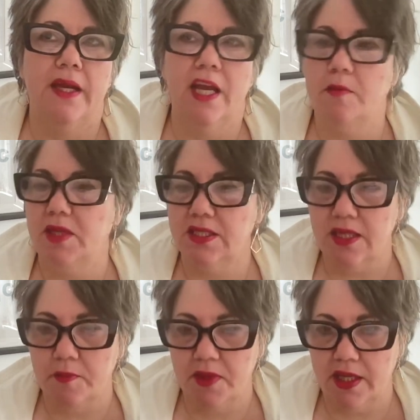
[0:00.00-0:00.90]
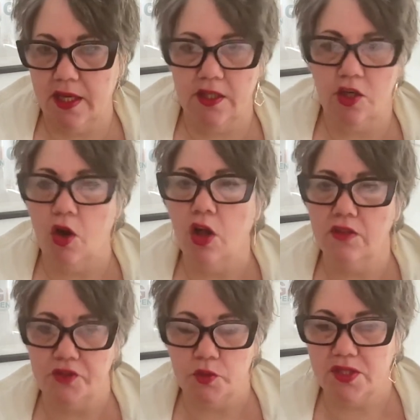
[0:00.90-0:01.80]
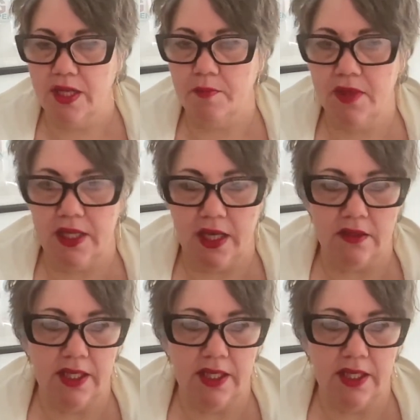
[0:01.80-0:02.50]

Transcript: Amy, same thing. All of you, same thing.